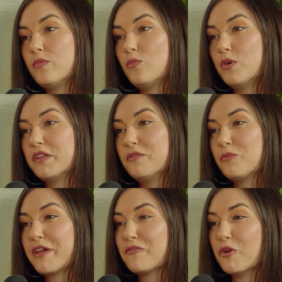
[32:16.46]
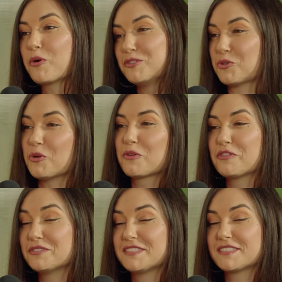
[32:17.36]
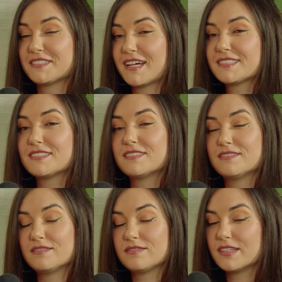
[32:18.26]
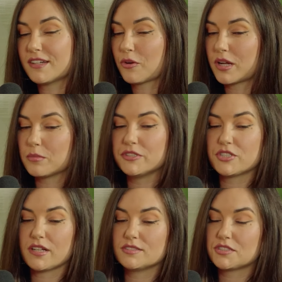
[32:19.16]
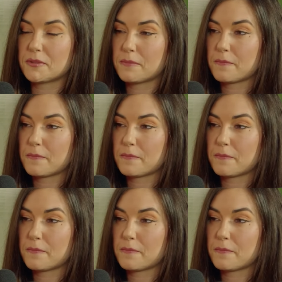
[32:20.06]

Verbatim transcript: when we have no control over those things. That's incredibly challenging.